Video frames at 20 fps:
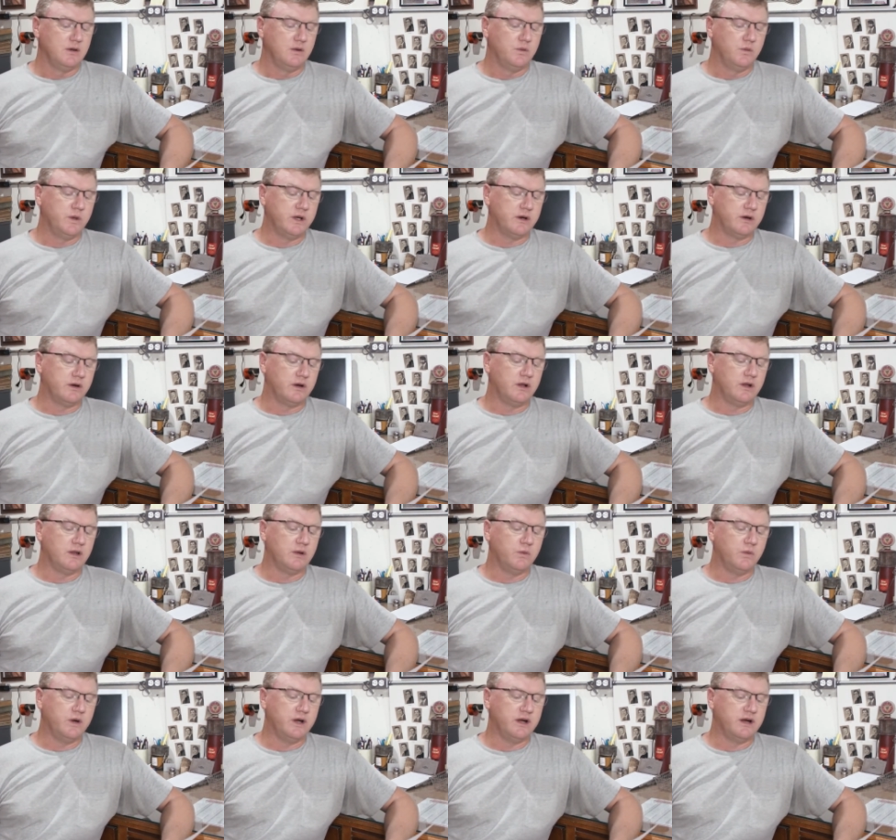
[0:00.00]
We are all
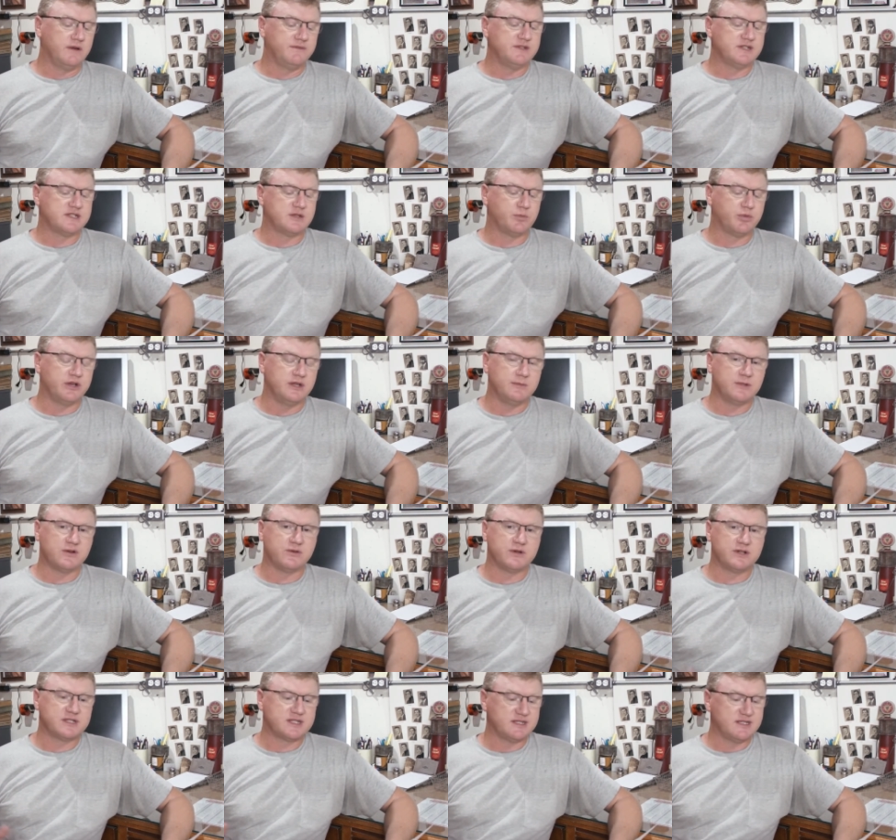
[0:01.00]
aware of the Supreme
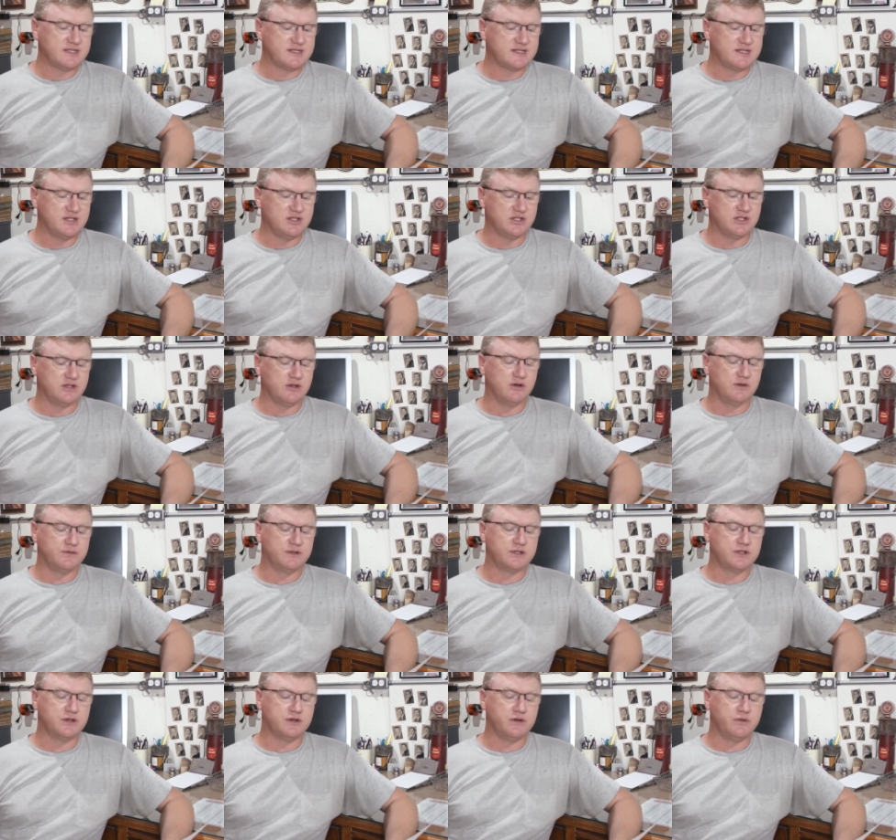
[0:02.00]
Court's decision to
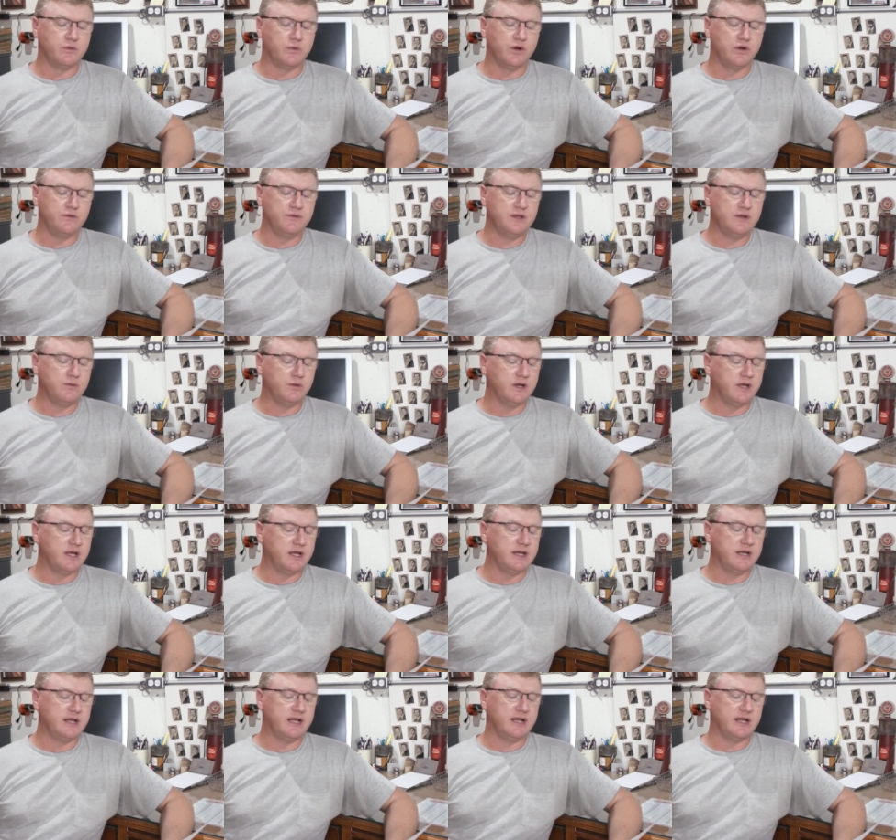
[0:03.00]
overturn Roe v.
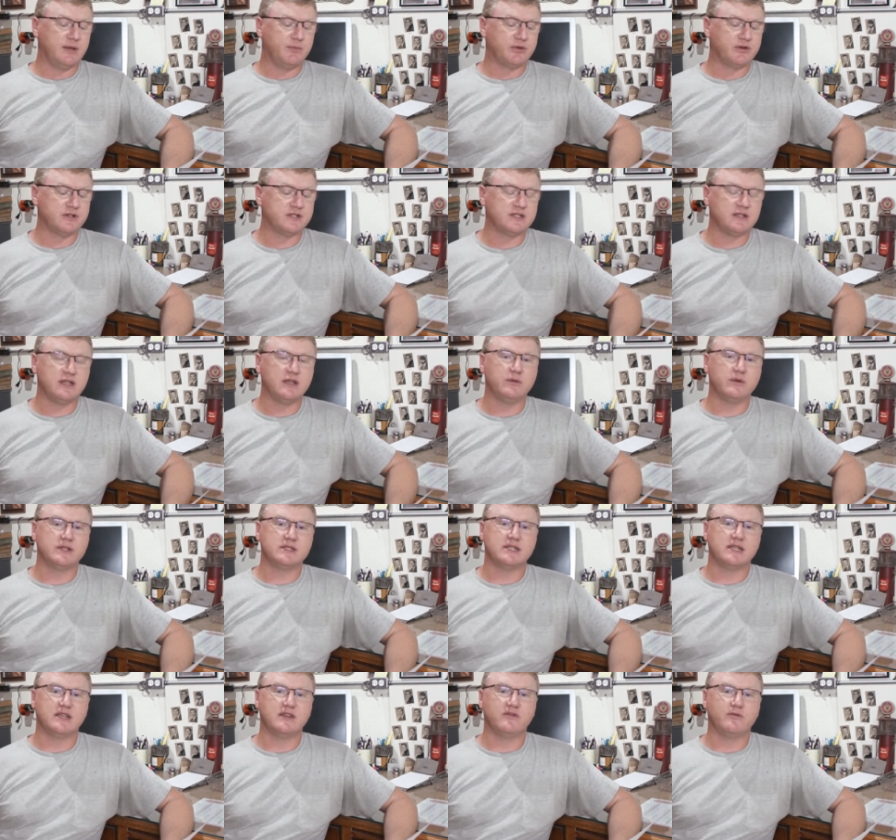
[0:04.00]
Wade, and I personally want
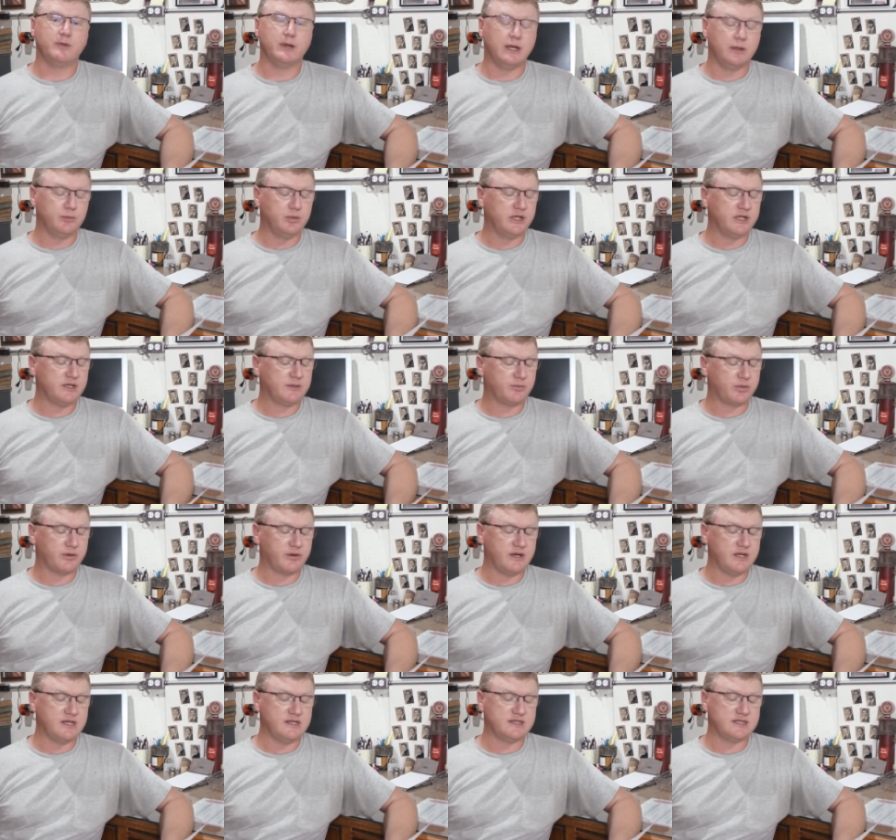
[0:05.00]
to give public
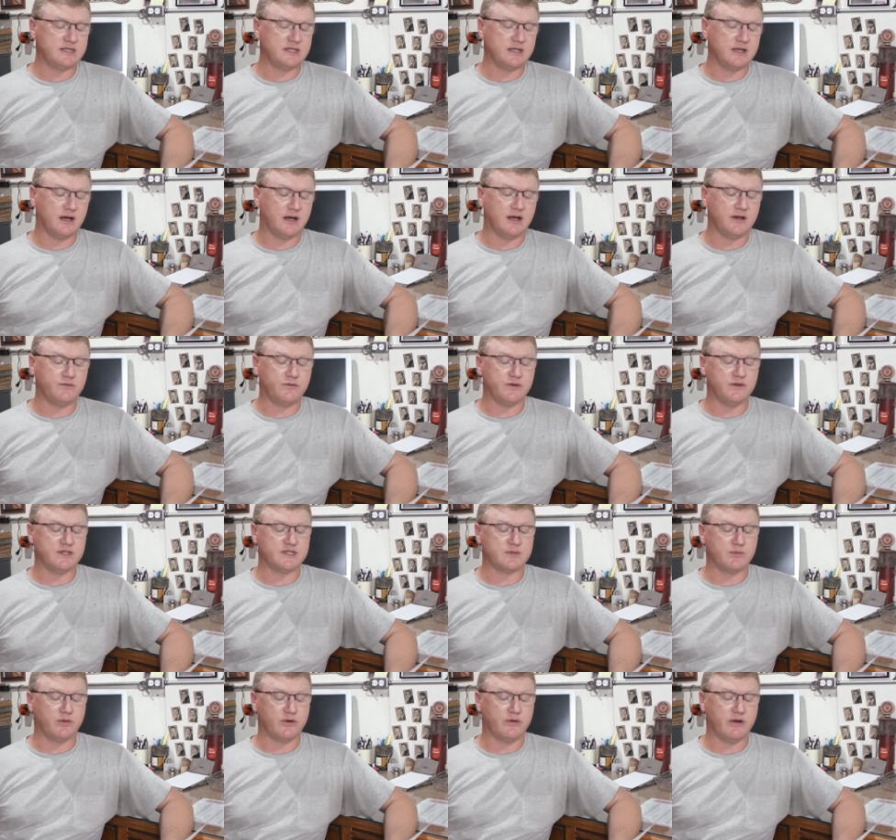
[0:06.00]
praise to God for
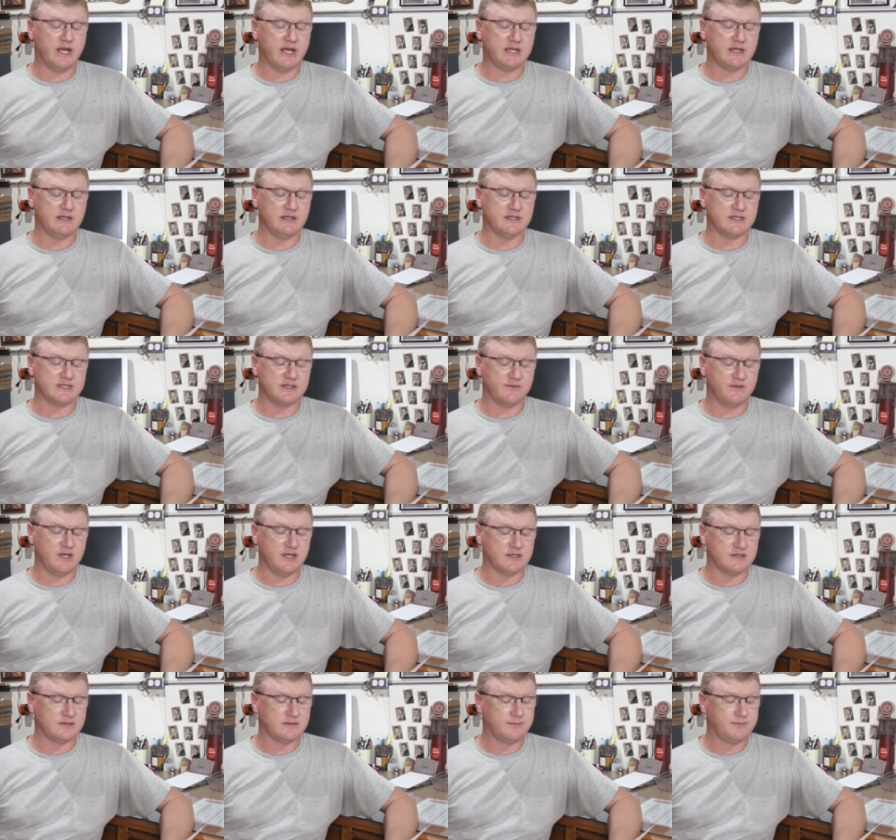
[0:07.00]
this miraculous
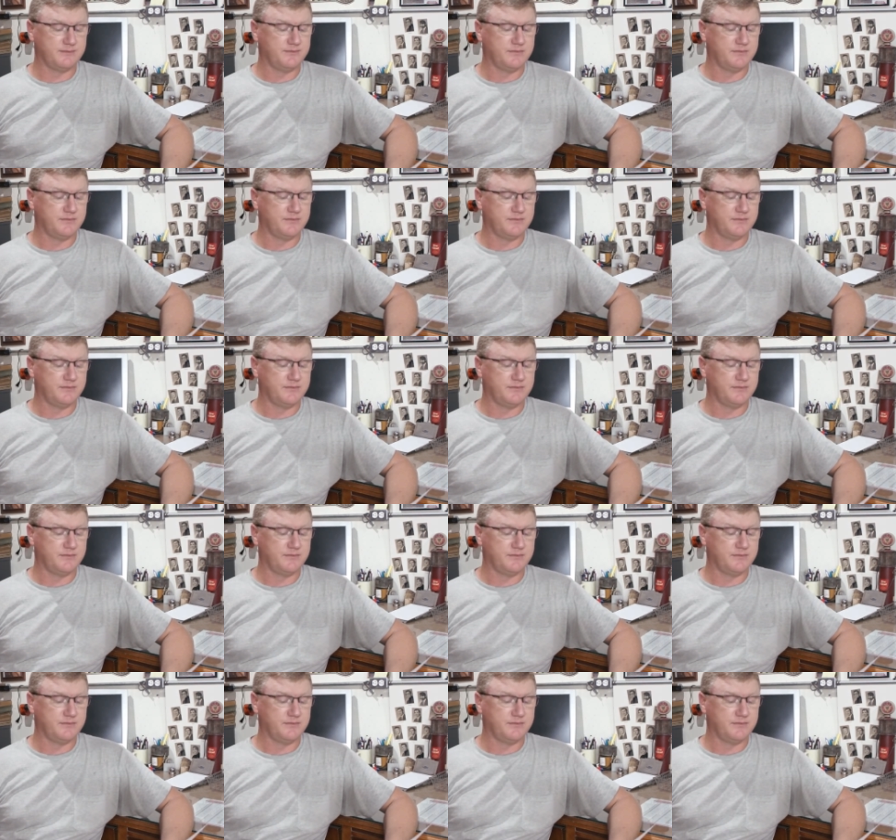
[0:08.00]
event.